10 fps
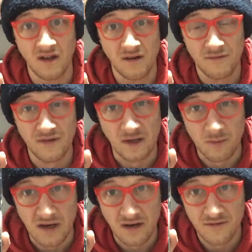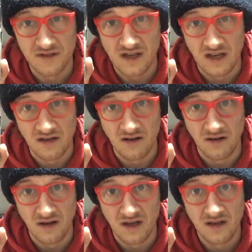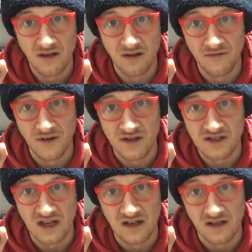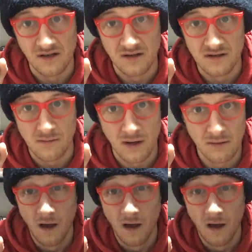feedback for saying I like the first Alien as well.